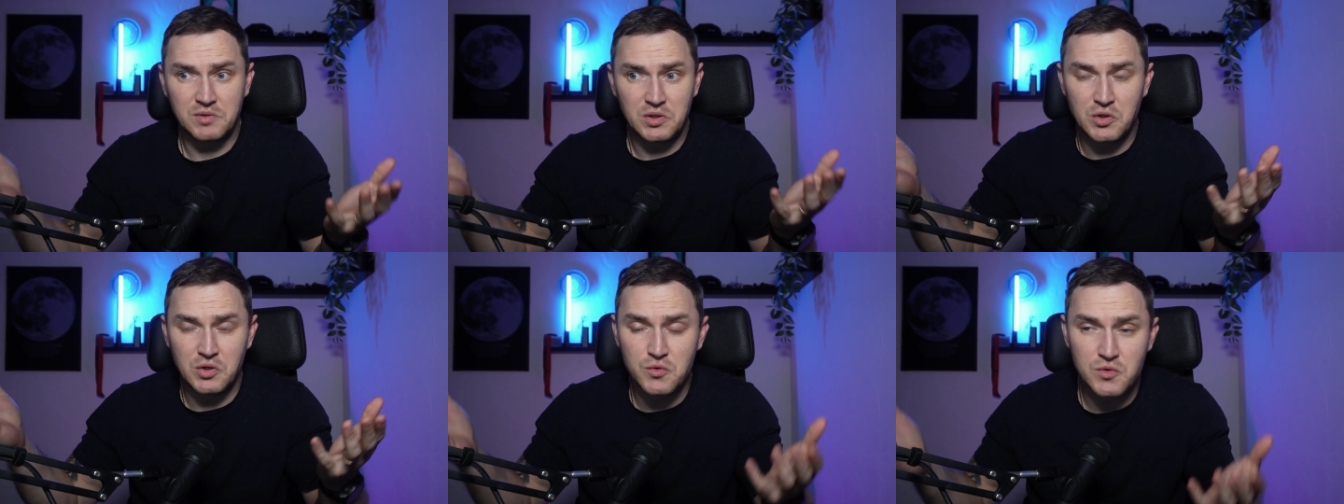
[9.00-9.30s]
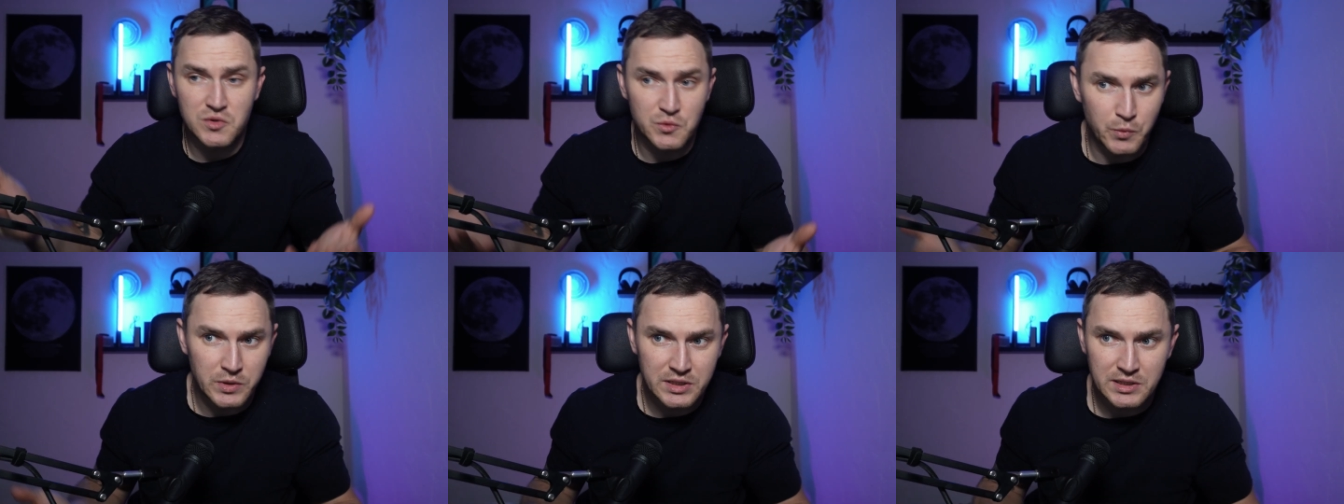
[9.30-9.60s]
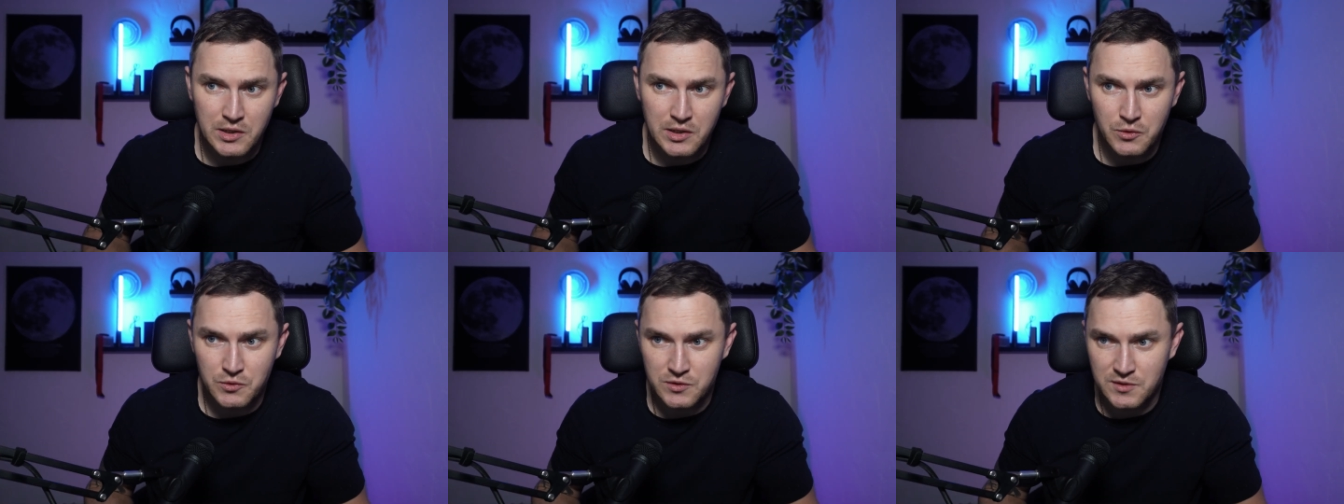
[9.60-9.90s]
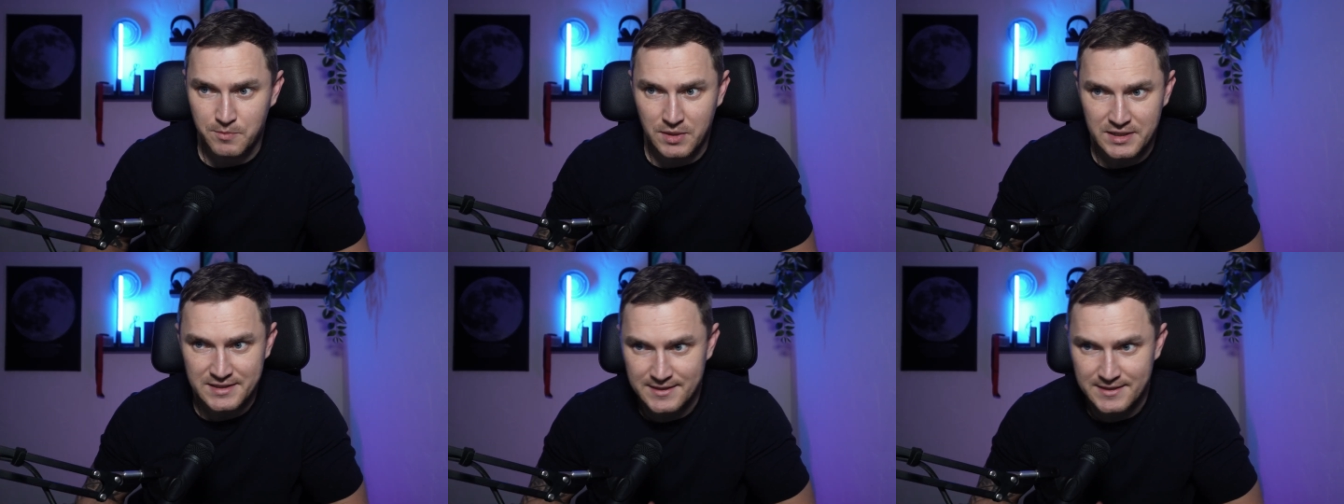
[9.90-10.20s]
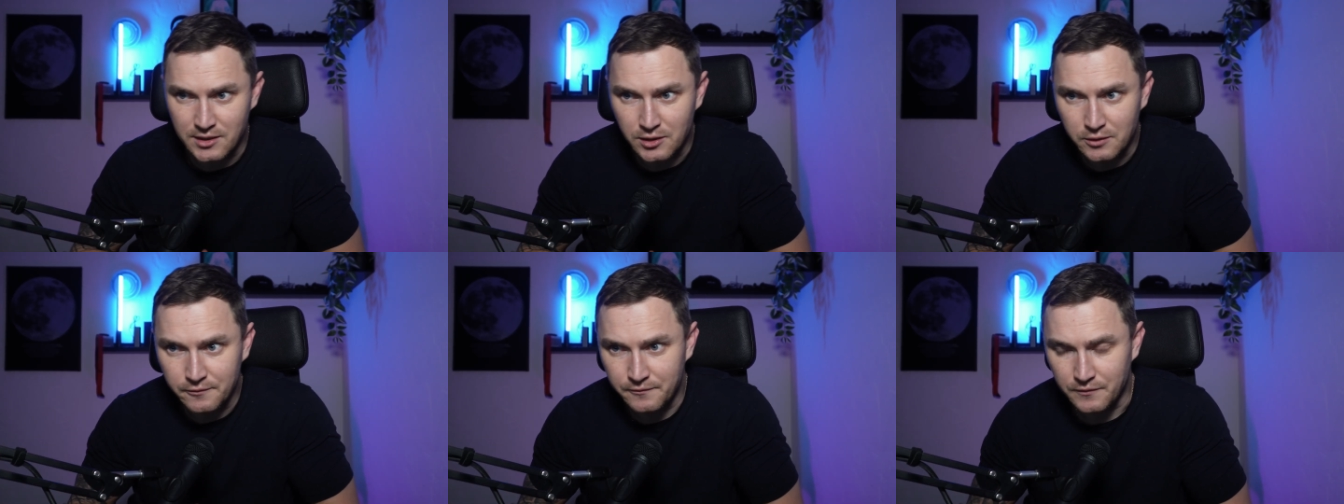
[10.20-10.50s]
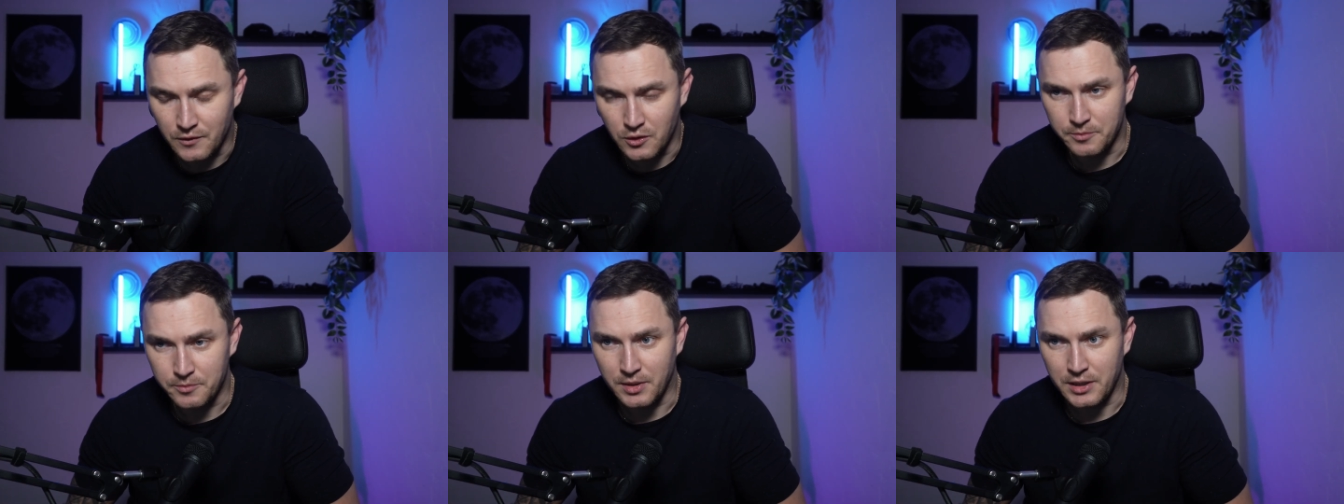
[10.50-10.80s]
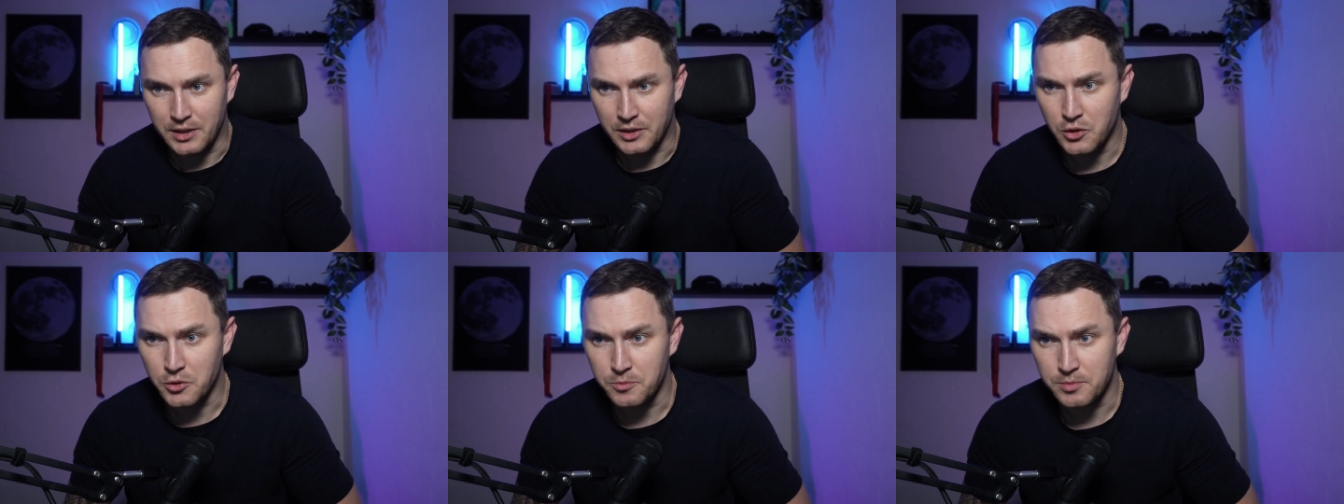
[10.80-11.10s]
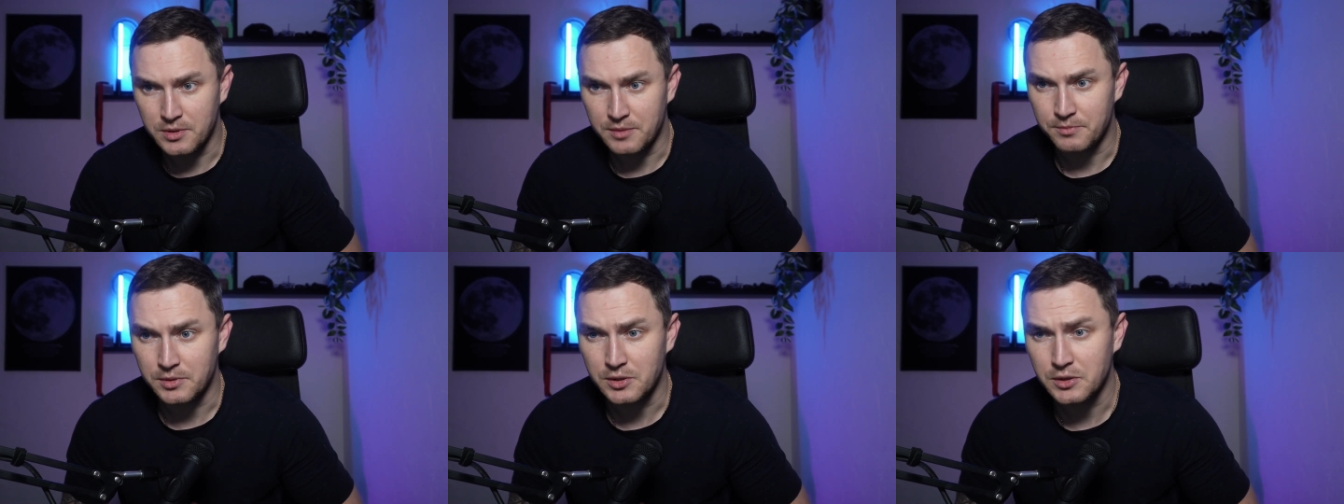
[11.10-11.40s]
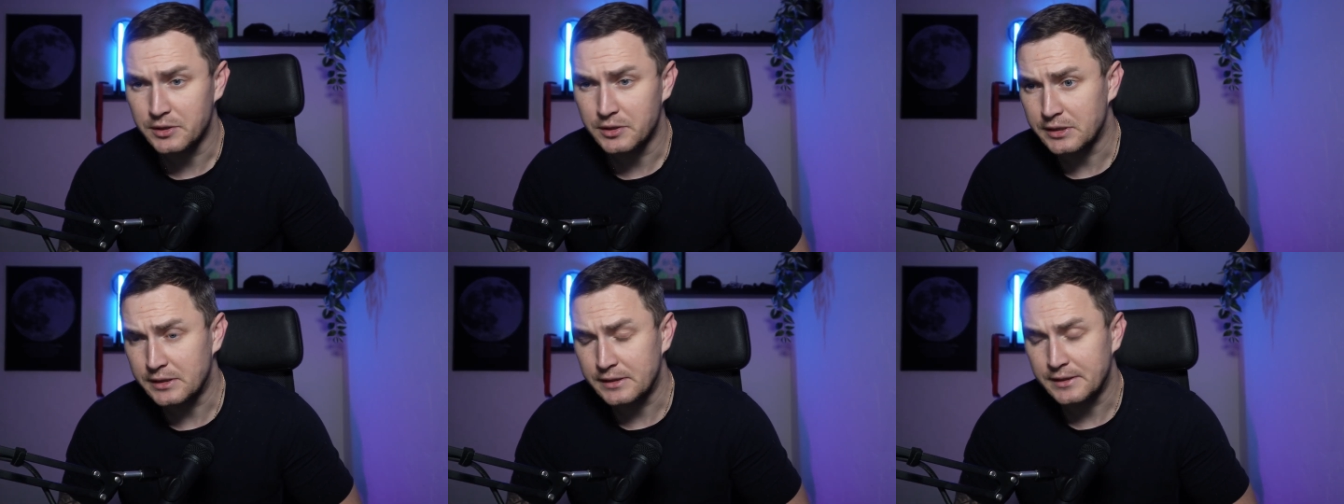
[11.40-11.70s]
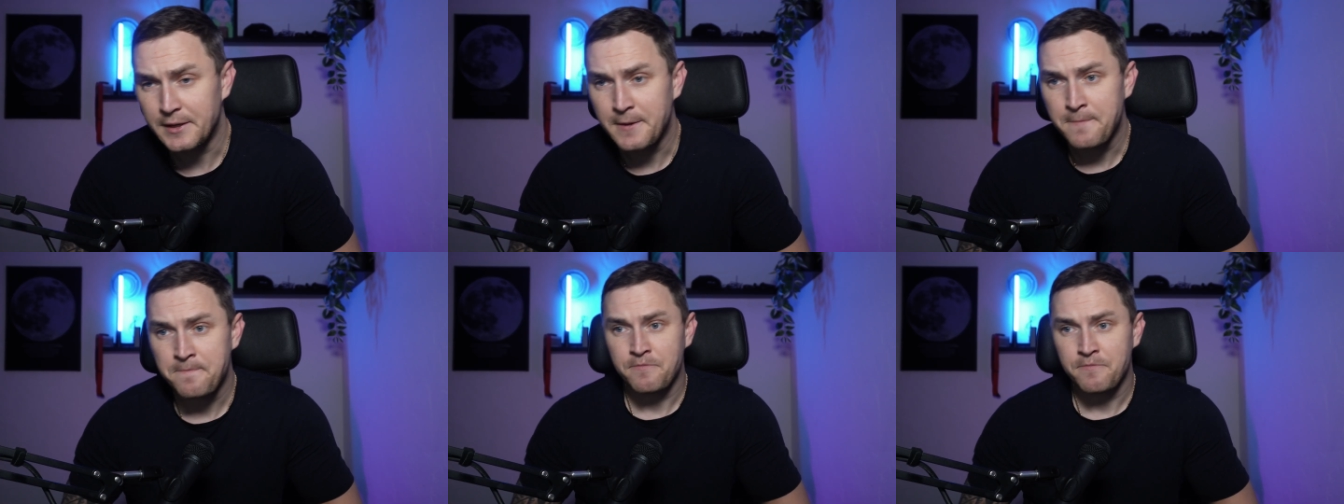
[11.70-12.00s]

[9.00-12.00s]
use Windows myself on my home computer.